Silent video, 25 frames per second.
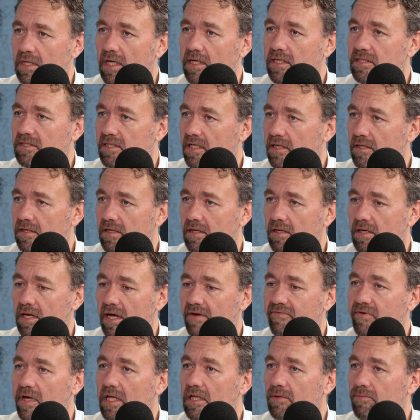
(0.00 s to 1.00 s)
that is
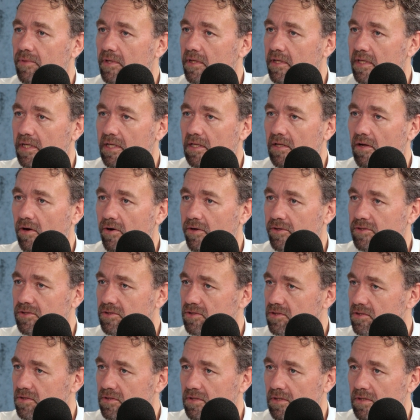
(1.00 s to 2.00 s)
available in
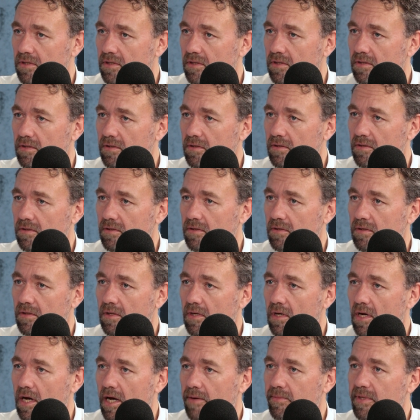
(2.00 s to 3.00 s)
large.
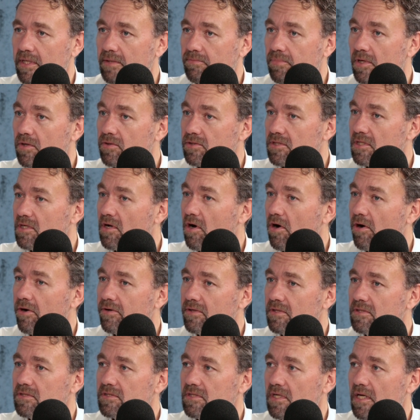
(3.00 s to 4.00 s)
I mean, because it
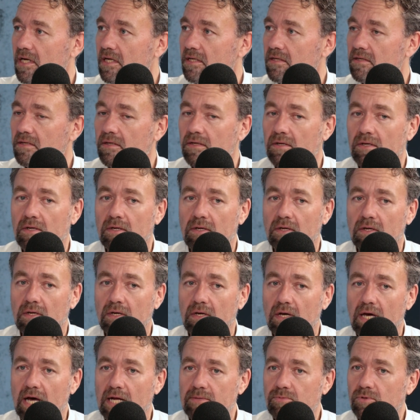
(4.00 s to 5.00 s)
hardens in
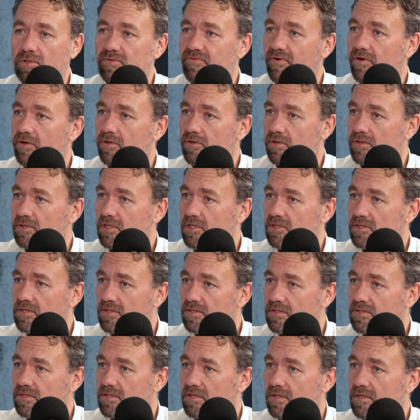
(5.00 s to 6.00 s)
atmospheric
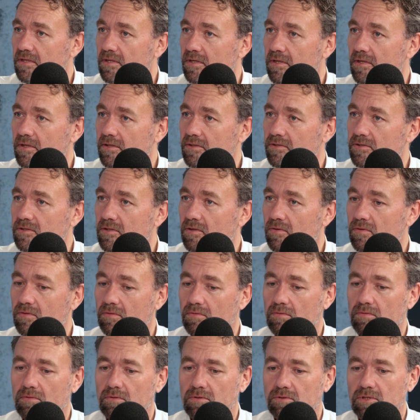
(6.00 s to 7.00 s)
conditions.
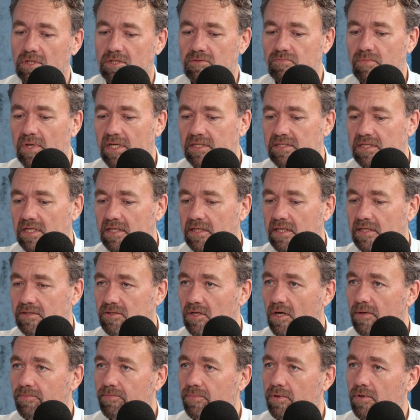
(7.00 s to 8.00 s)
So just mixing this
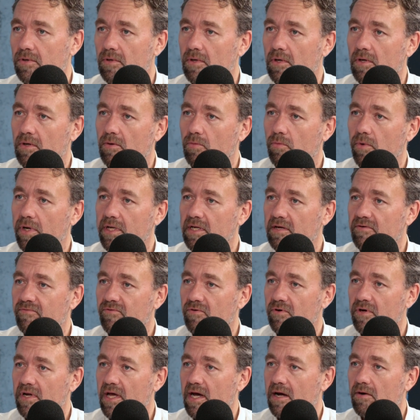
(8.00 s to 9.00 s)
up, waiting
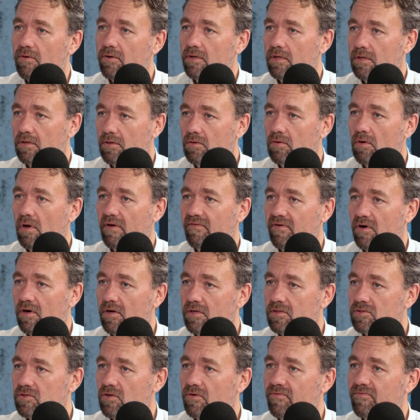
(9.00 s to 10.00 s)
for an hour, you have a
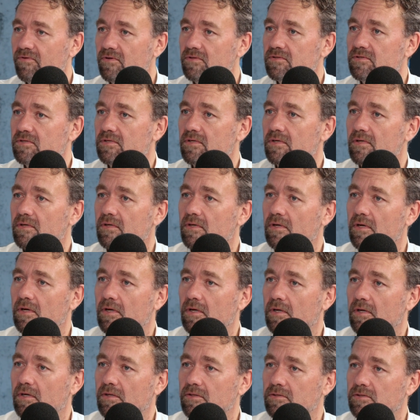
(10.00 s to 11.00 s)
hard surface.
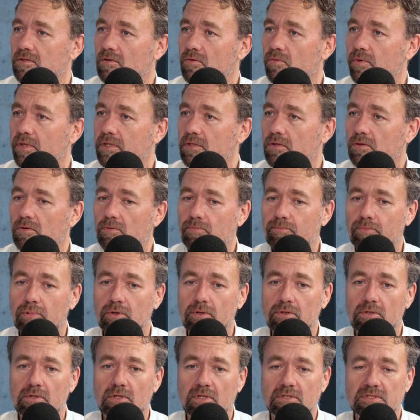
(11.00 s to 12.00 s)
So when you
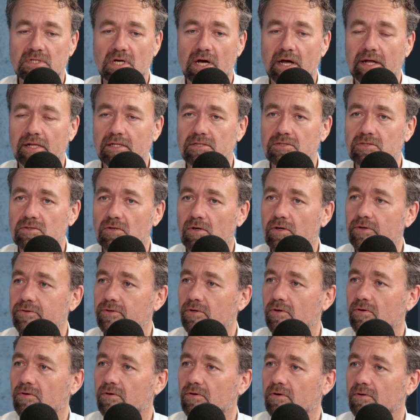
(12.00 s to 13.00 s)
put the tiles on
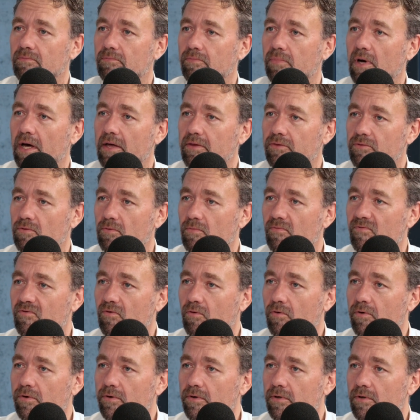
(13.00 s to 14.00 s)
your bathroom
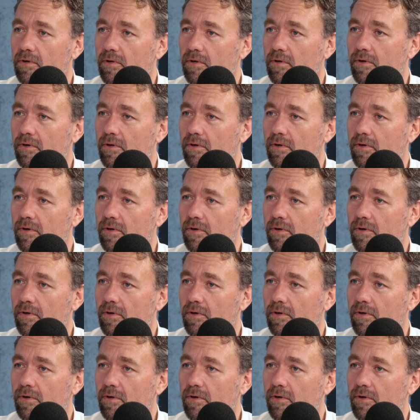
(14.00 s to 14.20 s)
floor,